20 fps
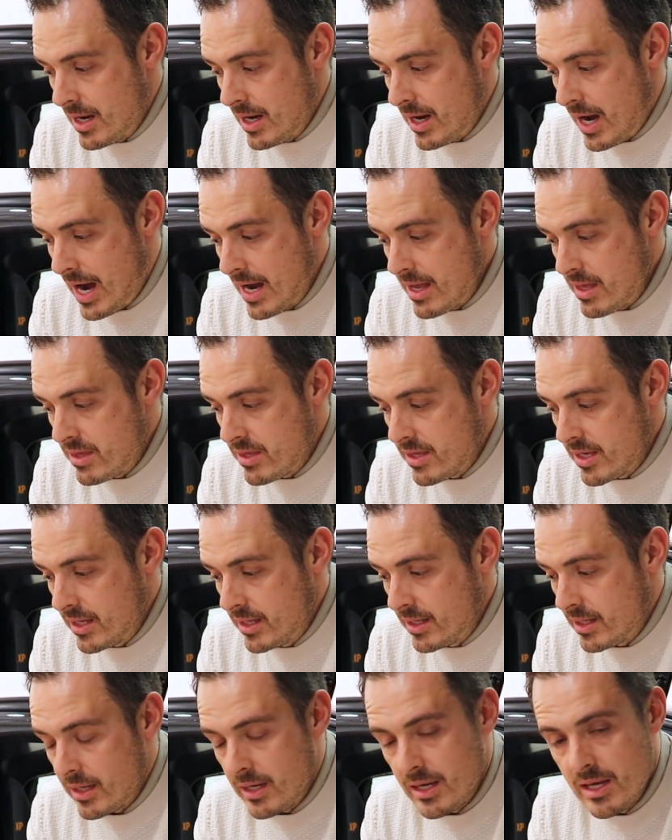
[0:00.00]
I
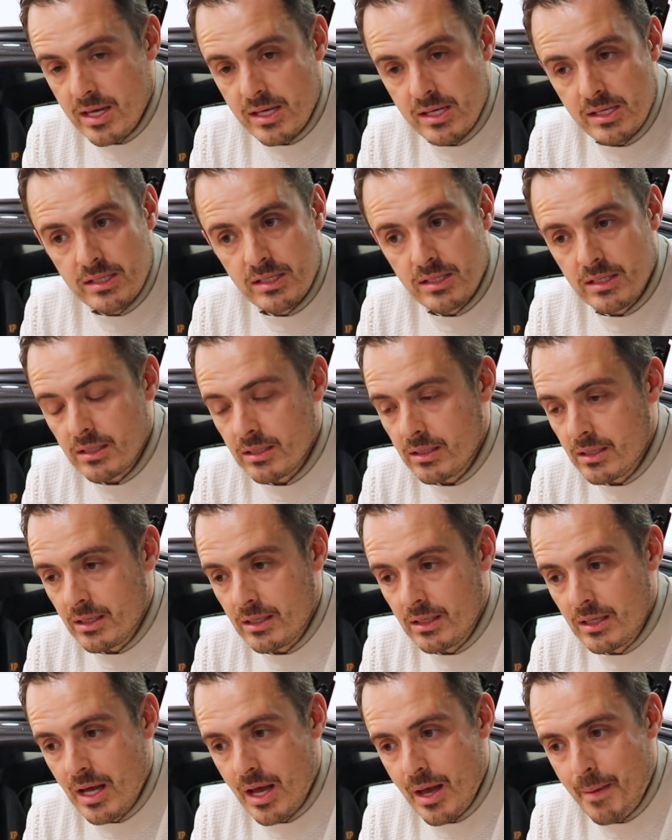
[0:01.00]
think is
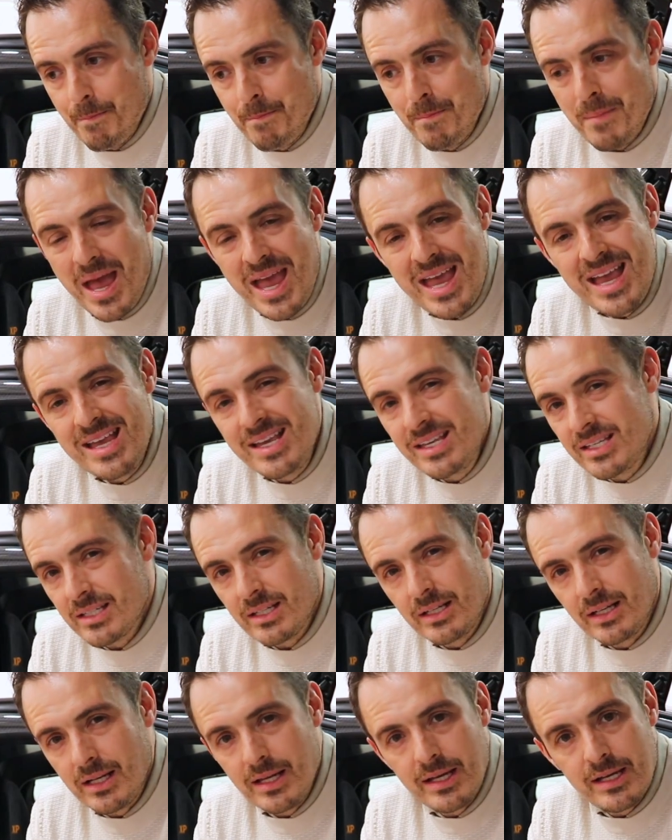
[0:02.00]

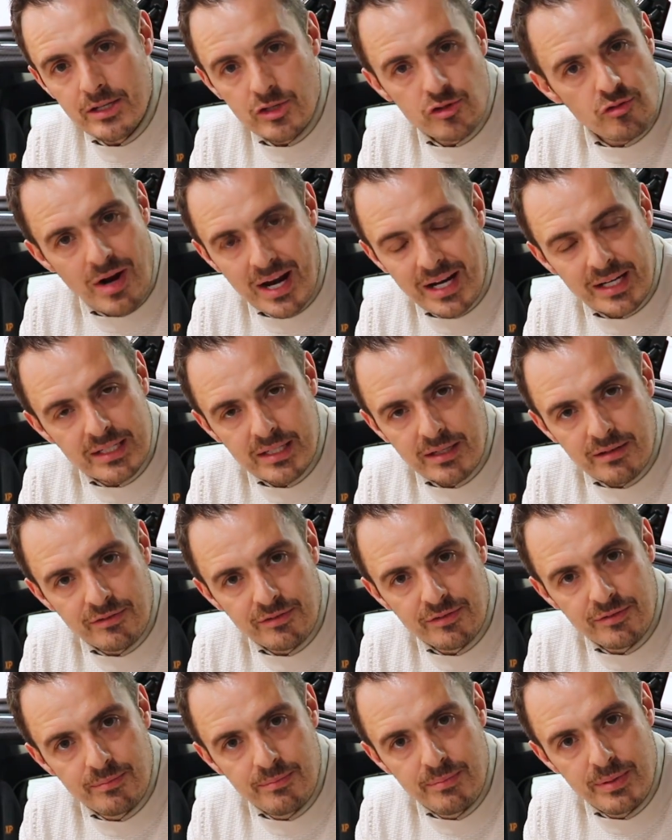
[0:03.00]
amazingly
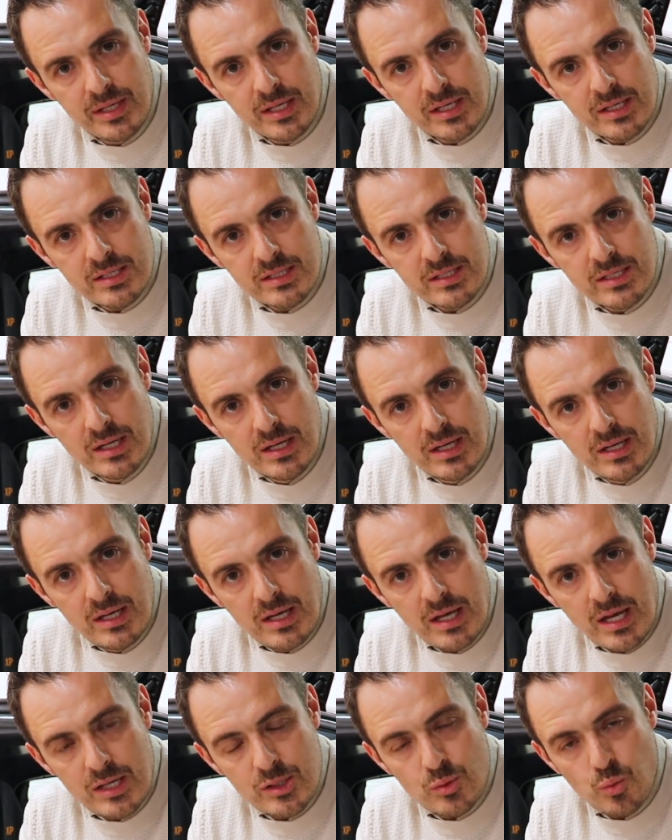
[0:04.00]
attractive, because
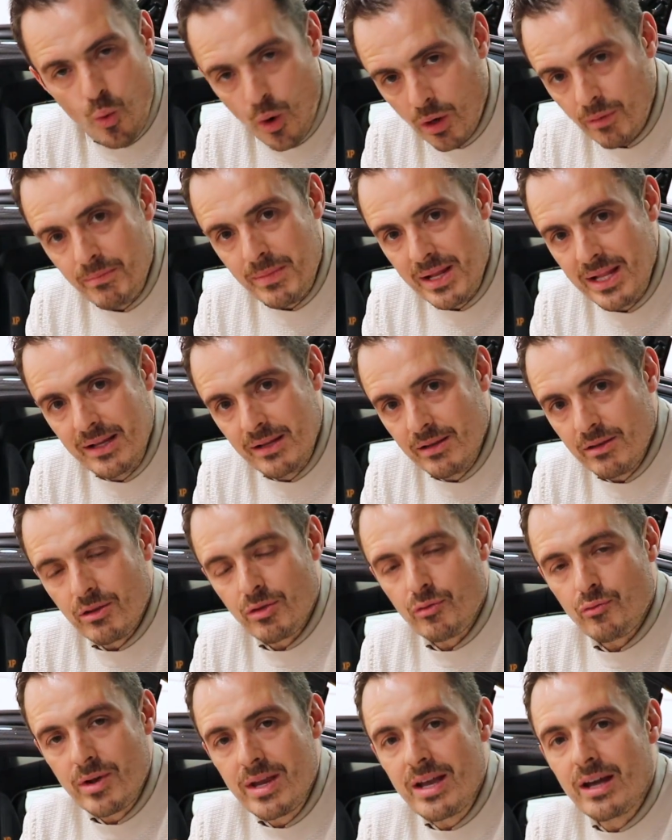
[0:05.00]
it's
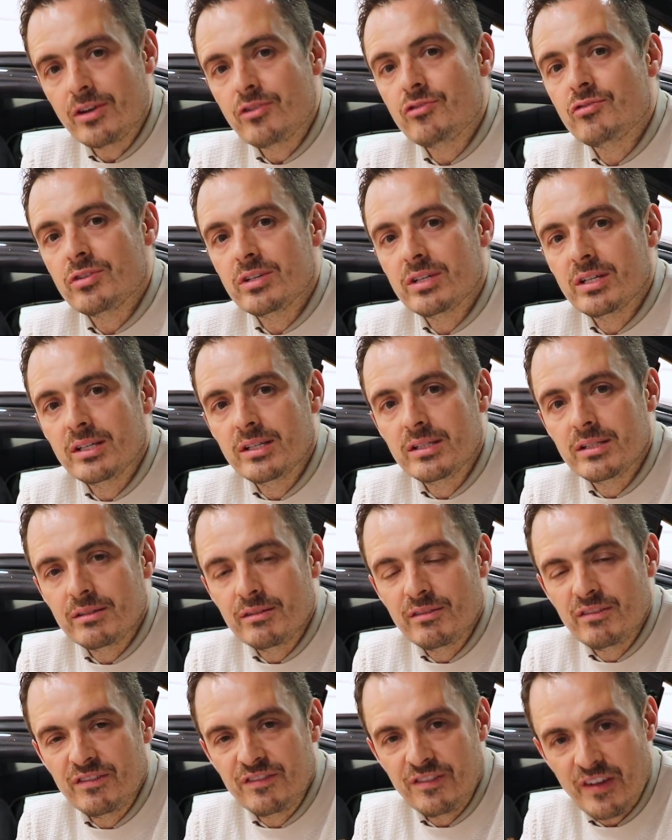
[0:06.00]

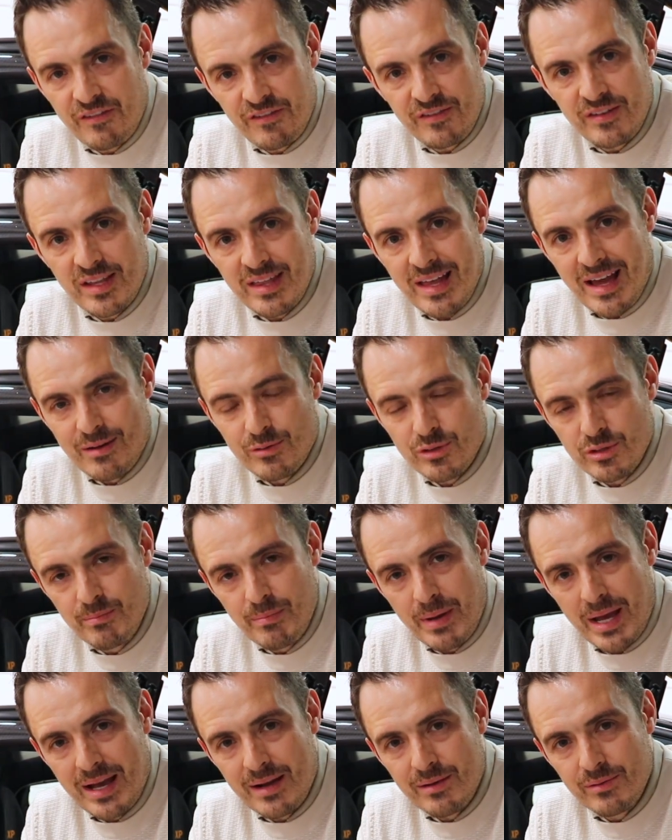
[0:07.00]

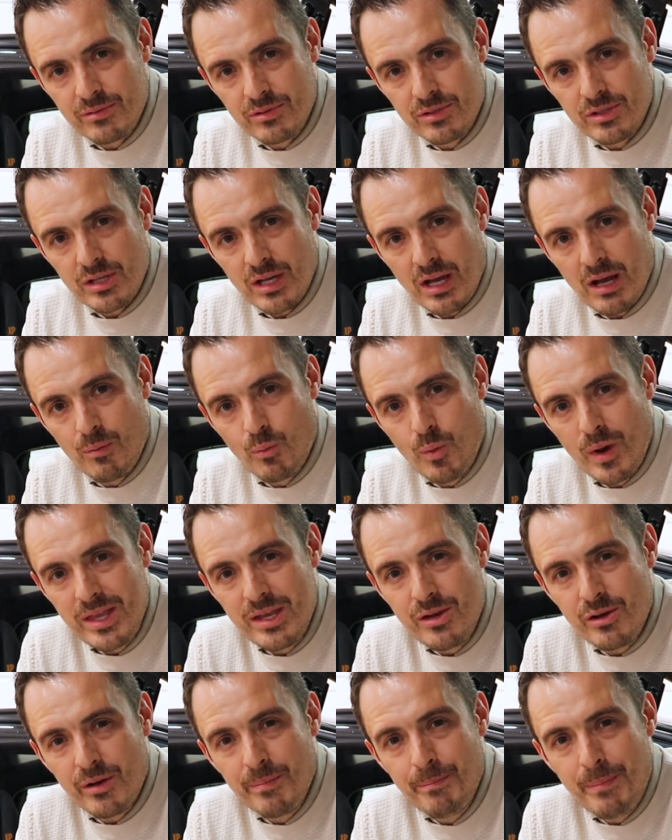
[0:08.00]
£1,350,000, and when
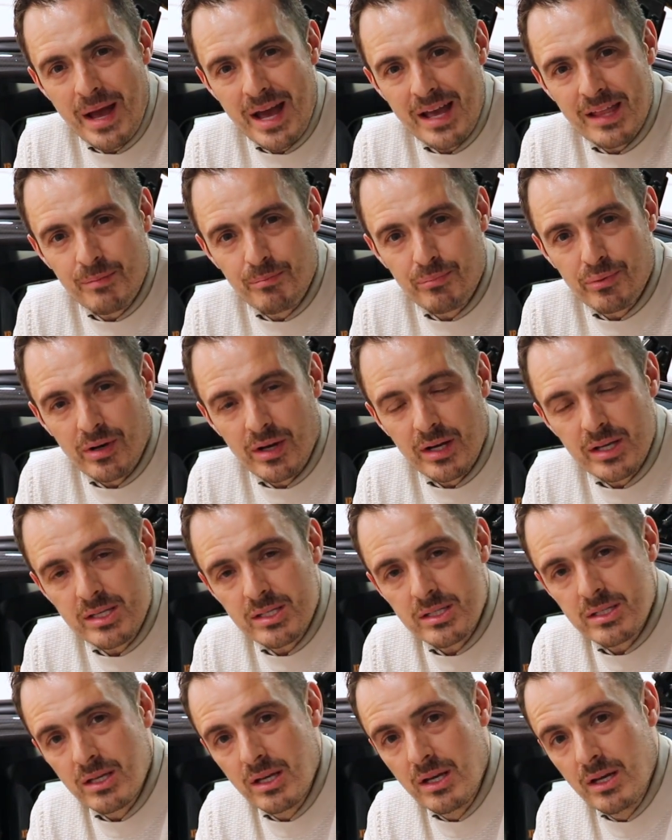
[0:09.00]
you compare the
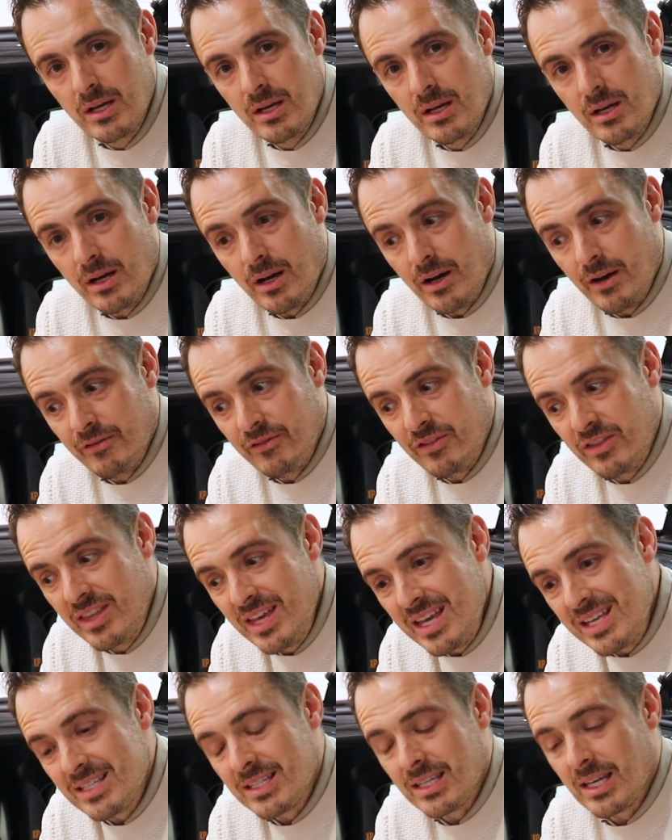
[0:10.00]
price of
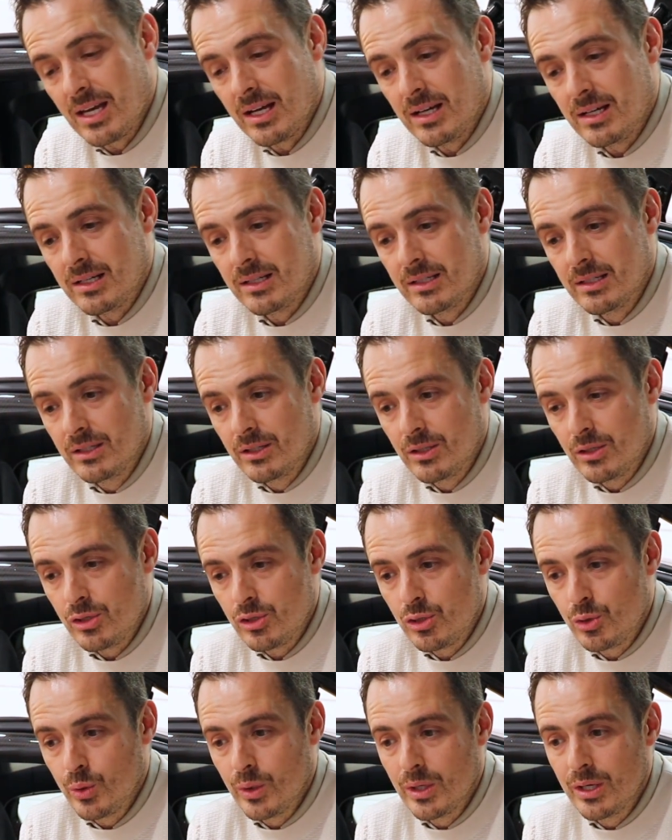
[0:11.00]
this car
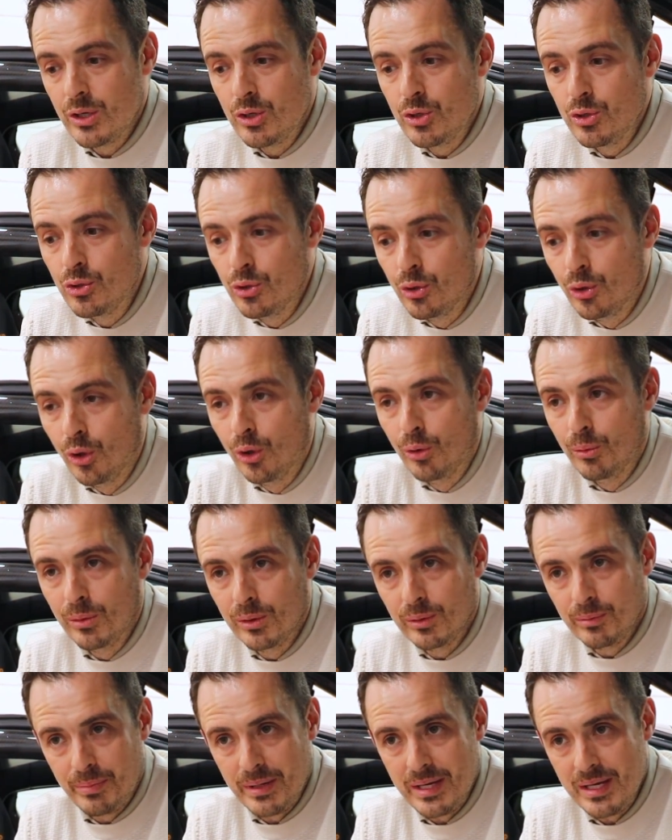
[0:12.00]
to a
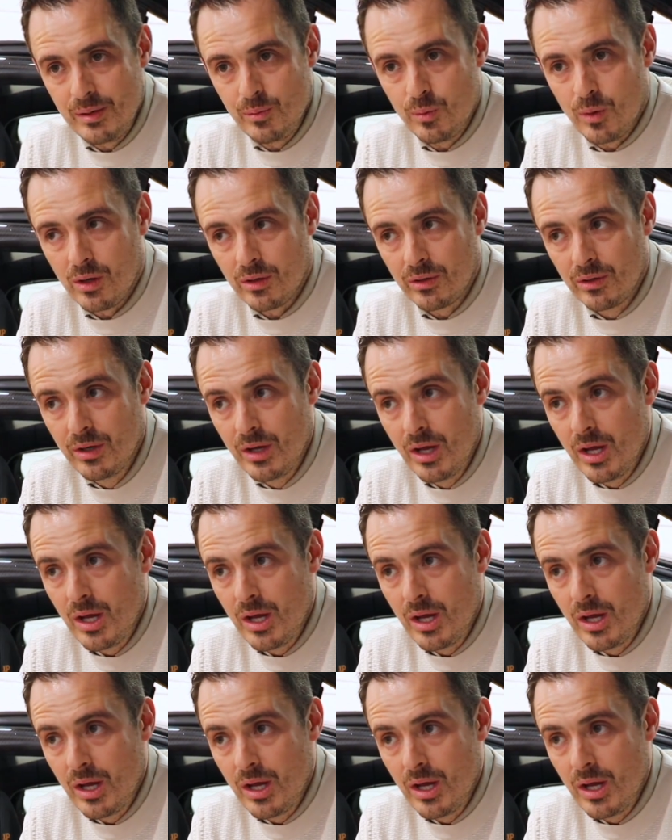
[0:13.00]
normal P1,